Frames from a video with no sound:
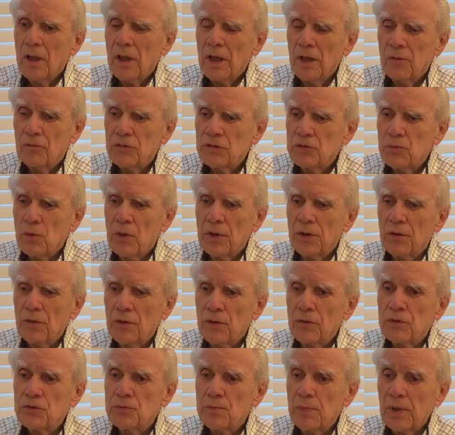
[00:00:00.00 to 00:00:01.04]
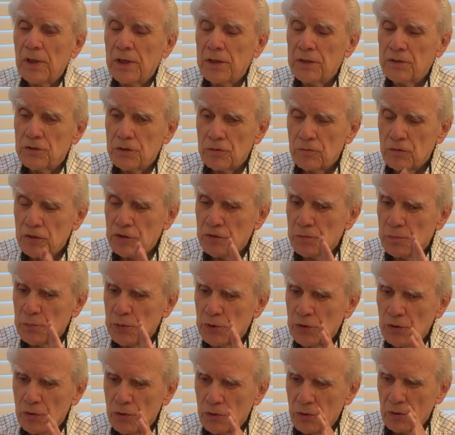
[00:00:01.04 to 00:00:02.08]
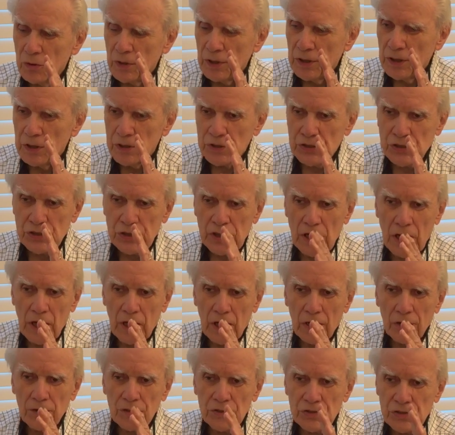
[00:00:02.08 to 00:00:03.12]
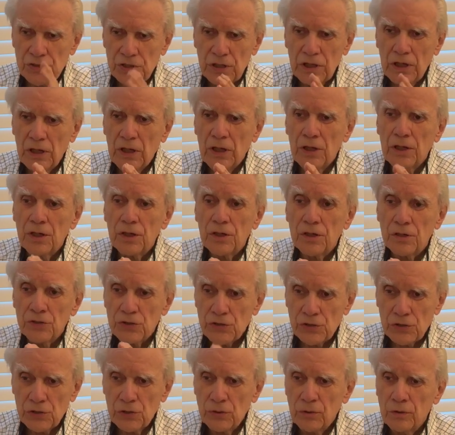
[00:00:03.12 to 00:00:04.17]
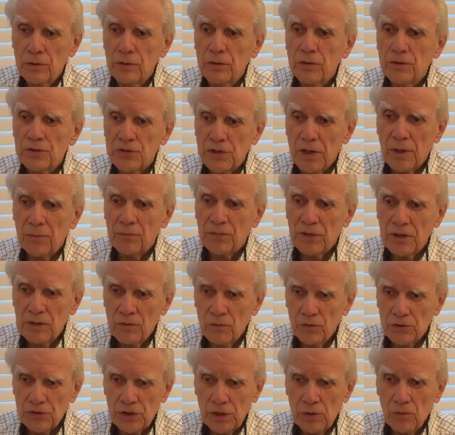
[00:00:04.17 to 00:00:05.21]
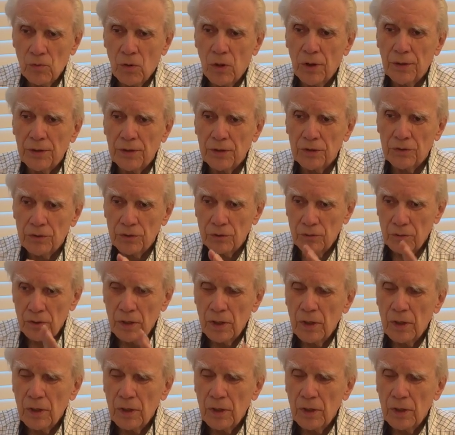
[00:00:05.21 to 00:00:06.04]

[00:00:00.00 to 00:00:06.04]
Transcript: it was one of those things it was purely a scholar seeing in a mm-hmm. student something she wanted to